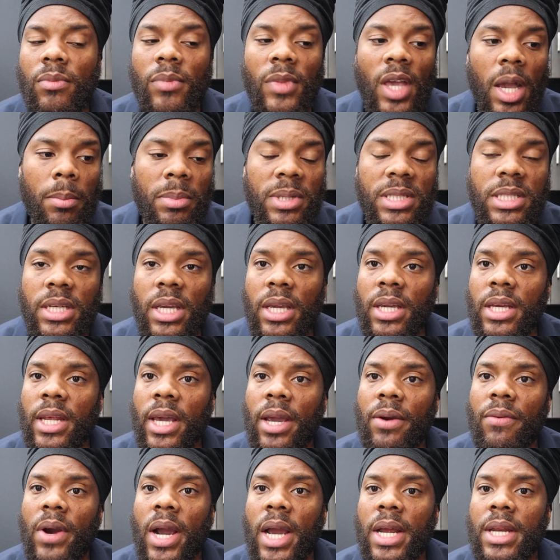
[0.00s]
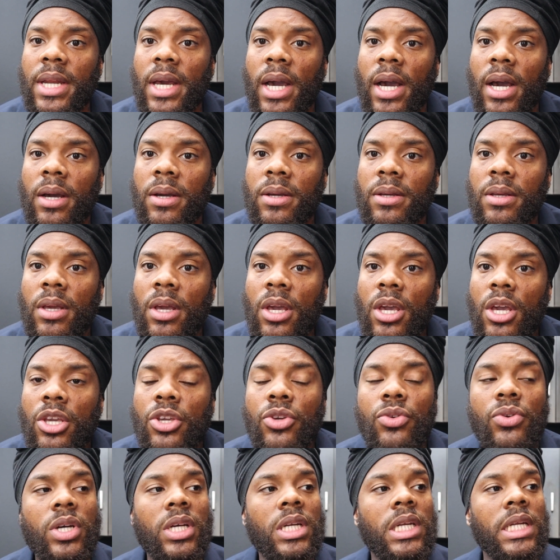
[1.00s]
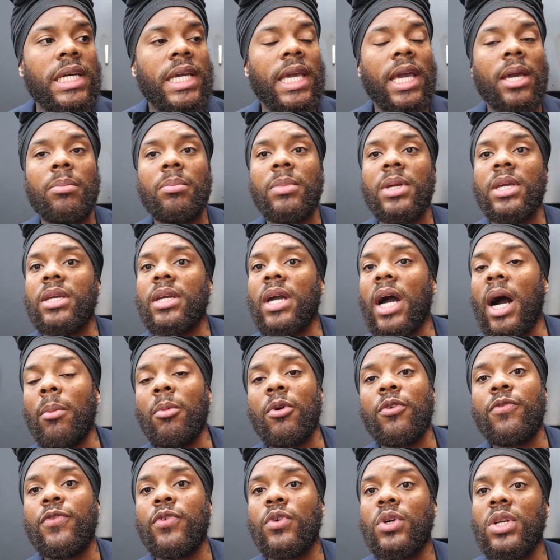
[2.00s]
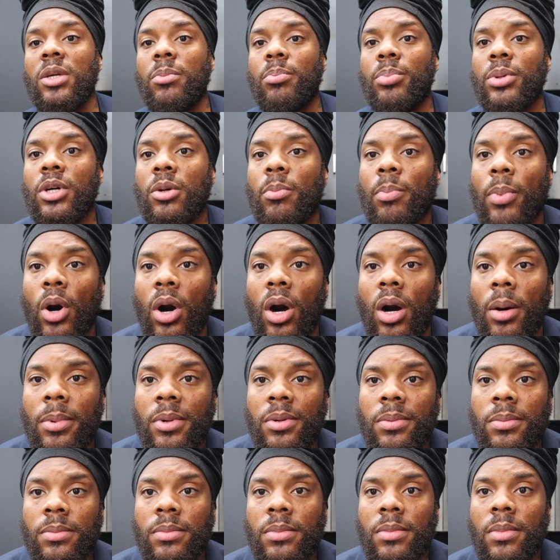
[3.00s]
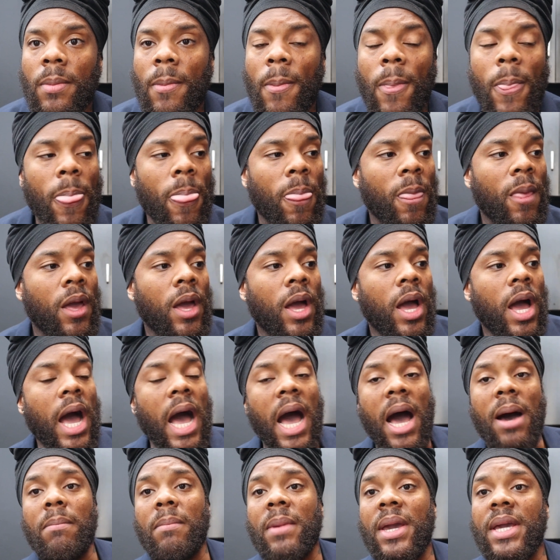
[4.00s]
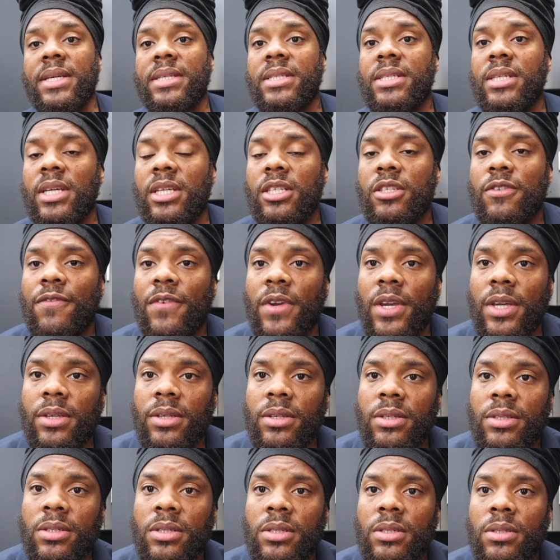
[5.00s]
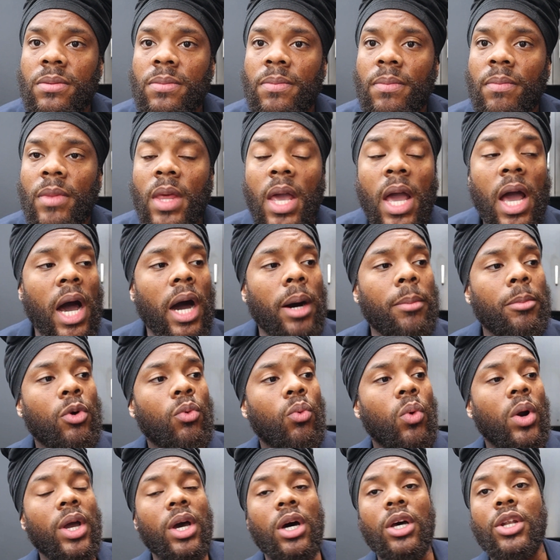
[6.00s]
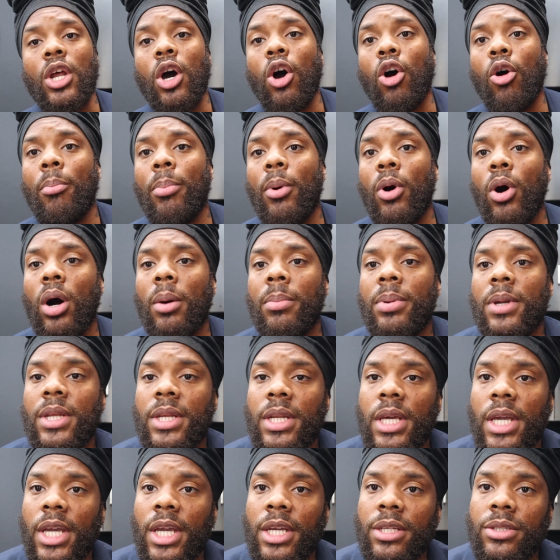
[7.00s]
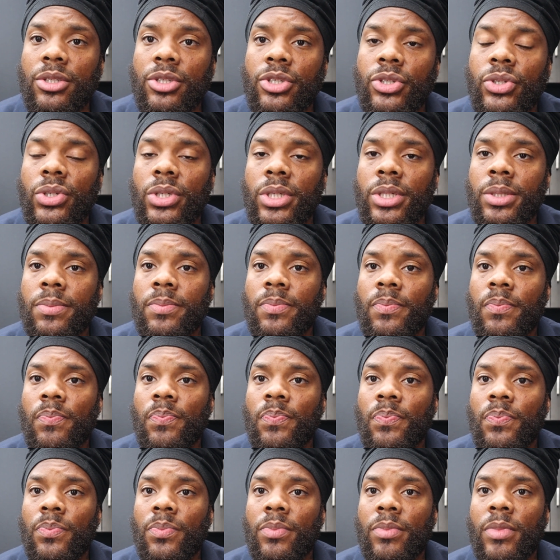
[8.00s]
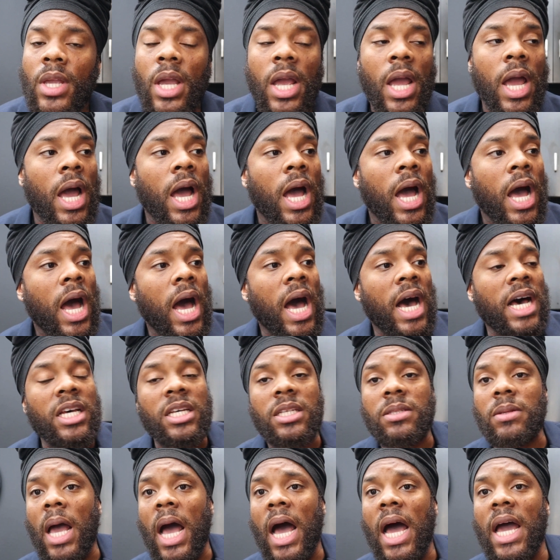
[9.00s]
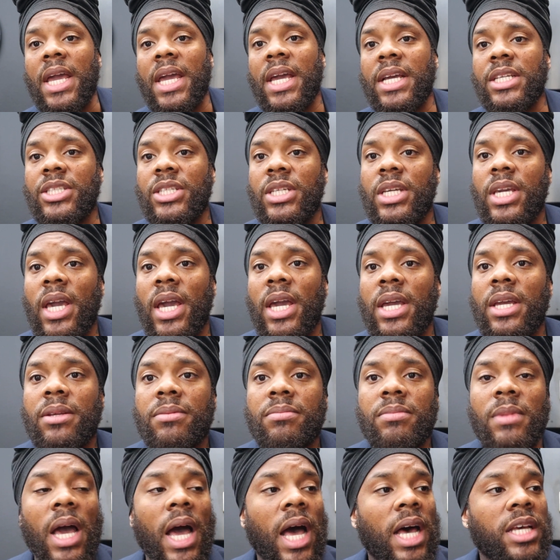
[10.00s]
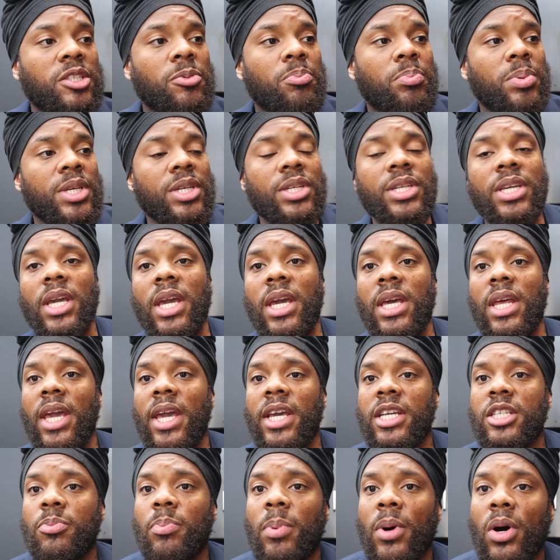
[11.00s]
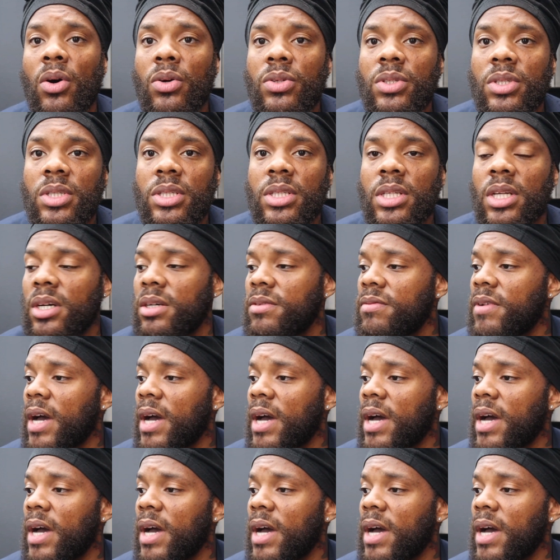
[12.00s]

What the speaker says: I'm gonna tell you that right now. You can look at me. I'm a fully booked barber. I make 6 figures. I'm a well-known barber in the industry. I educate. I speak at expos and stuff.